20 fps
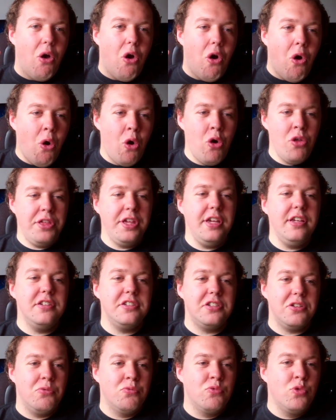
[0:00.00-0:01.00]
All
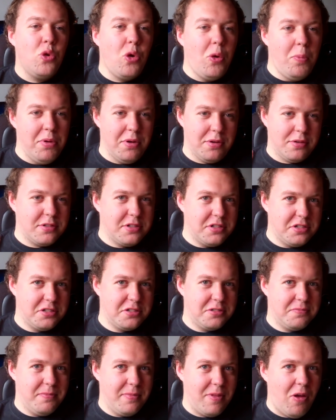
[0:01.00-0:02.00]
these
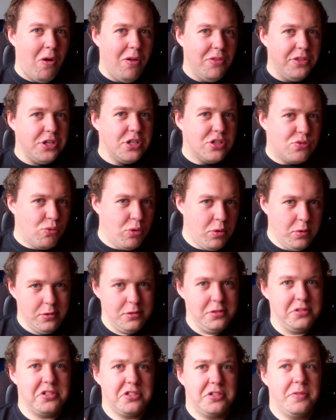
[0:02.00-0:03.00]
rulebooks, all these
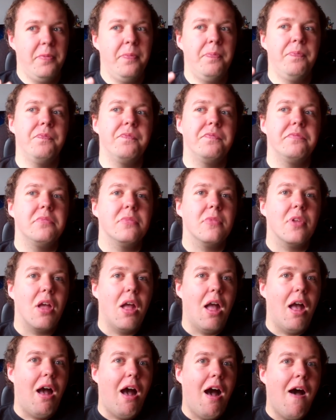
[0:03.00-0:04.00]
rules,
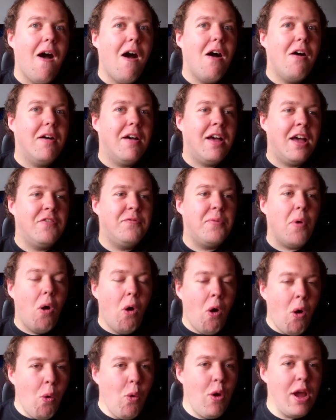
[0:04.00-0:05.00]
have
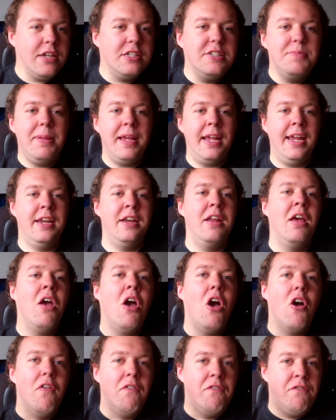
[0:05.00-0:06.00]
always been
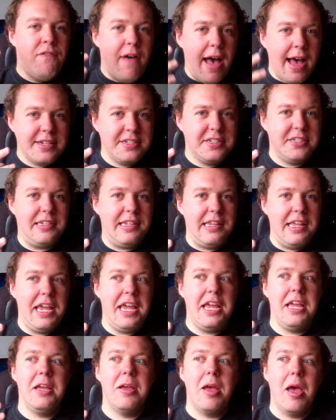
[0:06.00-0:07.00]

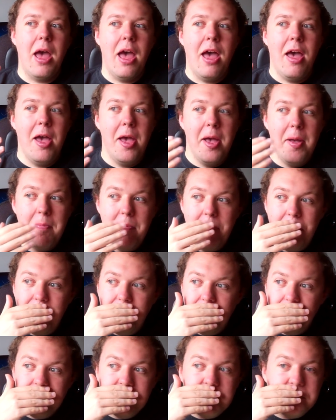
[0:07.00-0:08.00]
vastly,
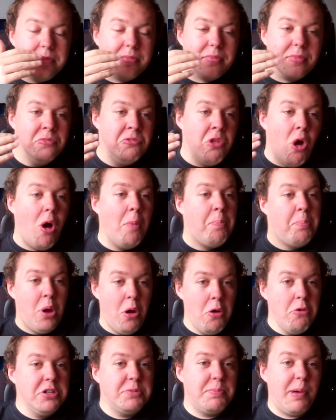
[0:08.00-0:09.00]
not
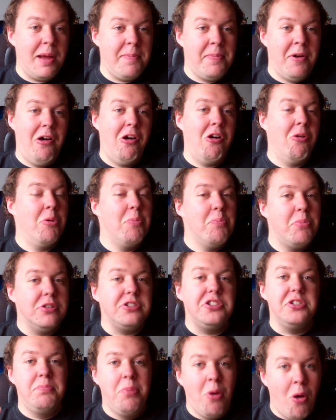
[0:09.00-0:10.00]
opposed by Parliament, but
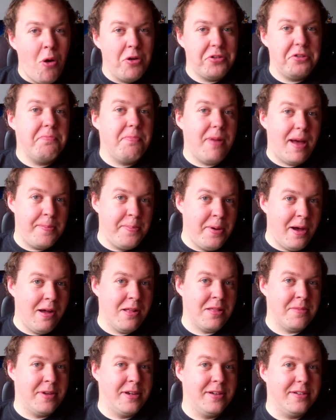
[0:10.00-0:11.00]
supported by
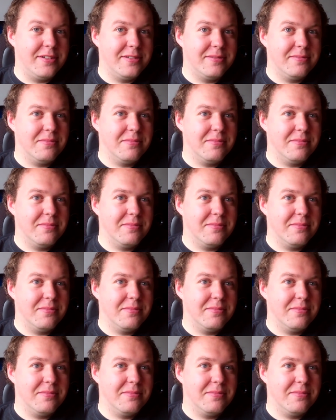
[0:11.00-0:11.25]
Parliament.